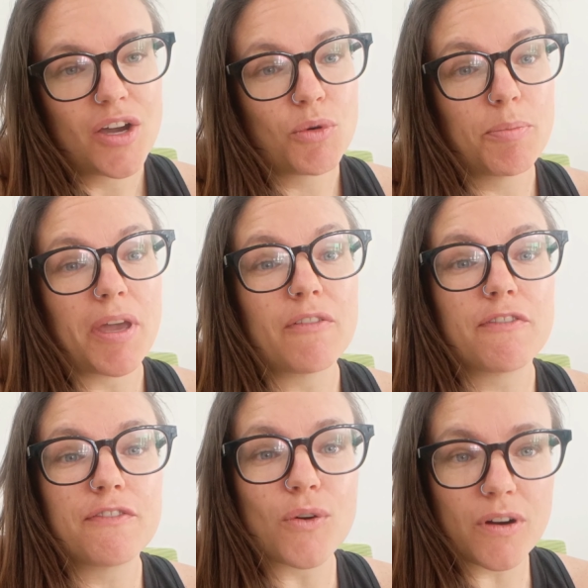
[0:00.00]
We paid
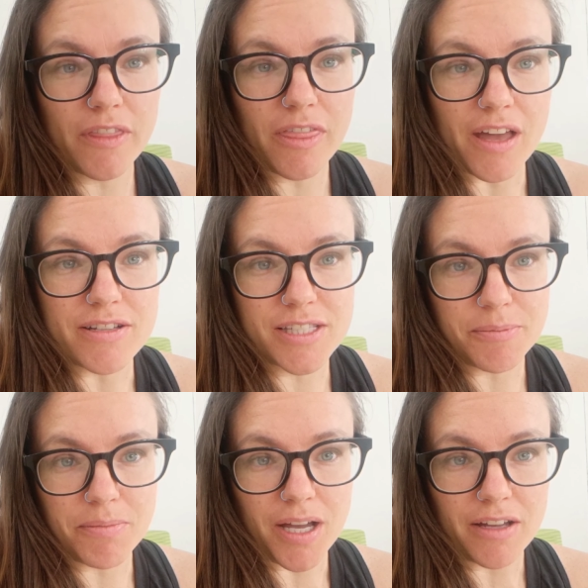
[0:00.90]

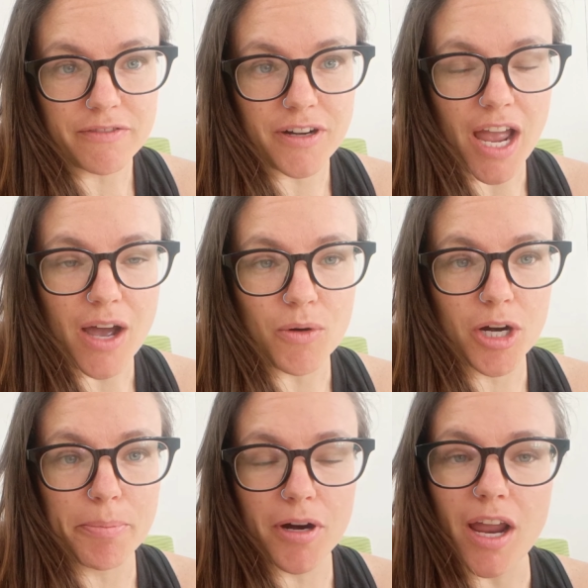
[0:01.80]
4,000 baht for
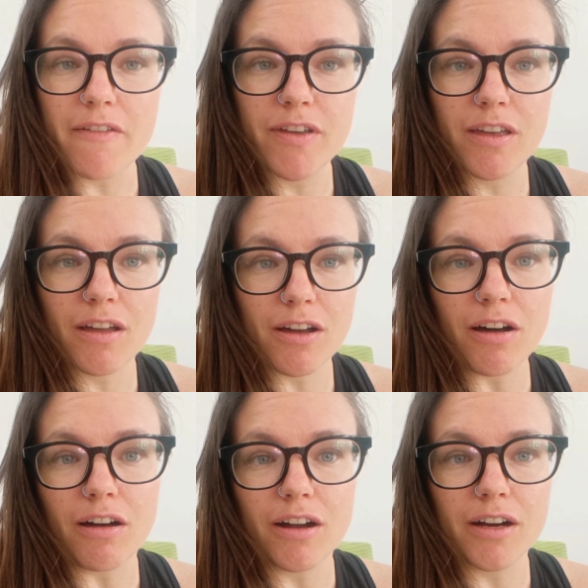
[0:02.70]
our private
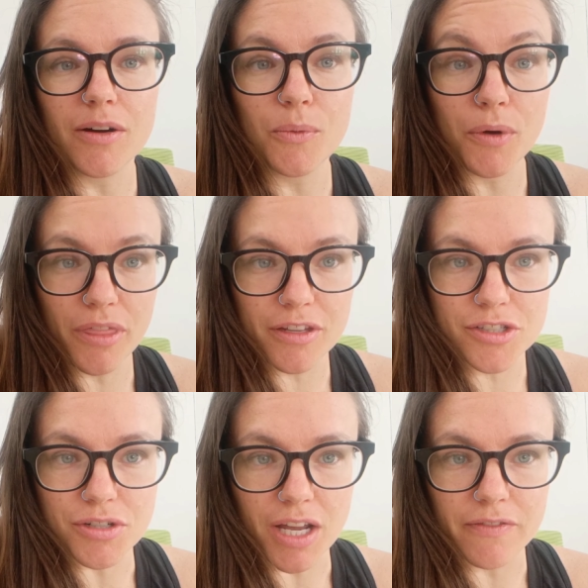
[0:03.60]
car with a
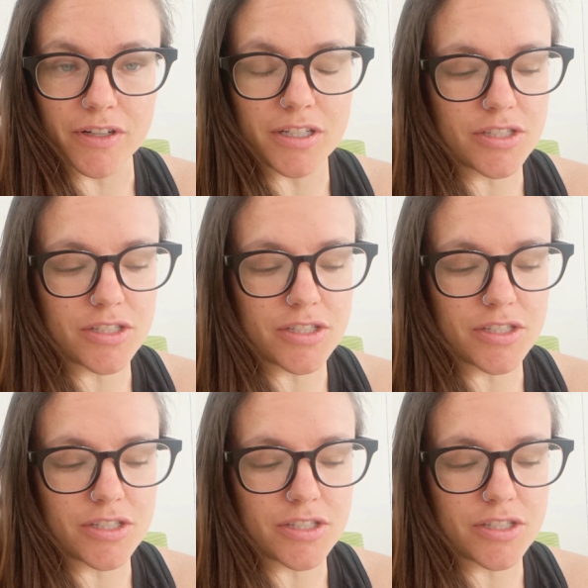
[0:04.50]
driver.